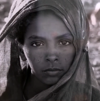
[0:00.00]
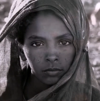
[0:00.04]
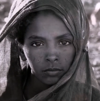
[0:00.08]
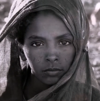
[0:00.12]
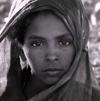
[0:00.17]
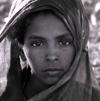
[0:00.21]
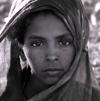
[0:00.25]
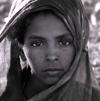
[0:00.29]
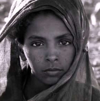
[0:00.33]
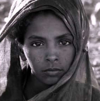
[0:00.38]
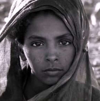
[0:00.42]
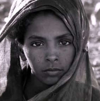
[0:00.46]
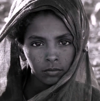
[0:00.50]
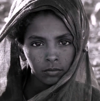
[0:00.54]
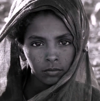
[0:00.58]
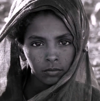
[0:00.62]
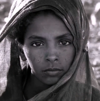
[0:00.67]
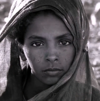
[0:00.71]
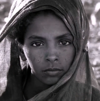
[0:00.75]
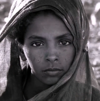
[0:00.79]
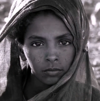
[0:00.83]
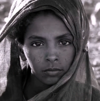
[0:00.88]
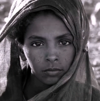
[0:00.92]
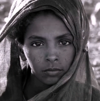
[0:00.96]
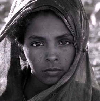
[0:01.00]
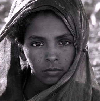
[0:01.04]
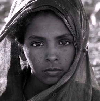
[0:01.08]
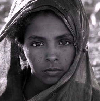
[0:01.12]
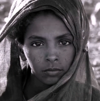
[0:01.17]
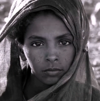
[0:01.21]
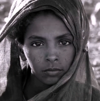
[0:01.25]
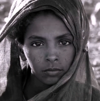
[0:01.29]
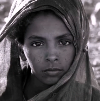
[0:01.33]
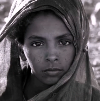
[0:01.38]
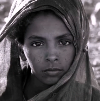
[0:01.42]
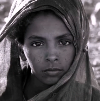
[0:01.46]

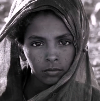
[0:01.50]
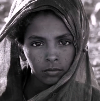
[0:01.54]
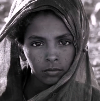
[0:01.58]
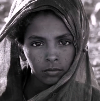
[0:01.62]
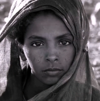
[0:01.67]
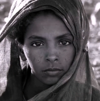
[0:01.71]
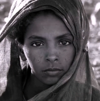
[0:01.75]
(silence)